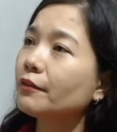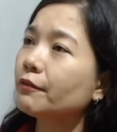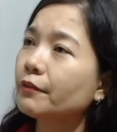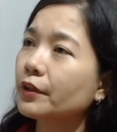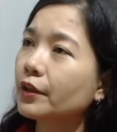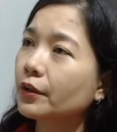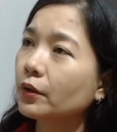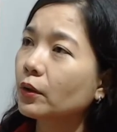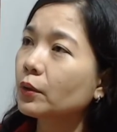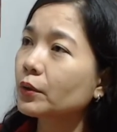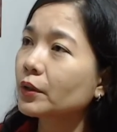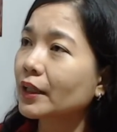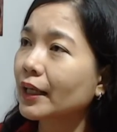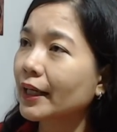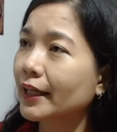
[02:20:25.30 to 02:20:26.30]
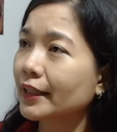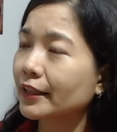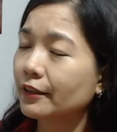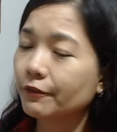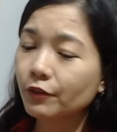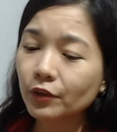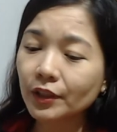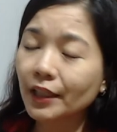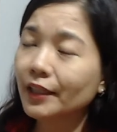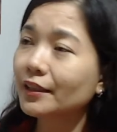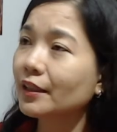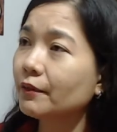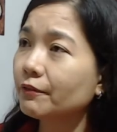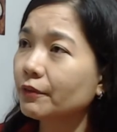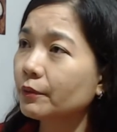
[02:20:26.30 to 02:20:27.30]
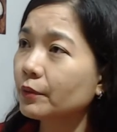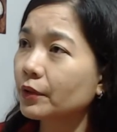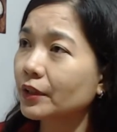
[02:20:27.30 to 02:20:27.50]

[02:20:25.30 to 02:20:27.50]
with their own kind, if you take them from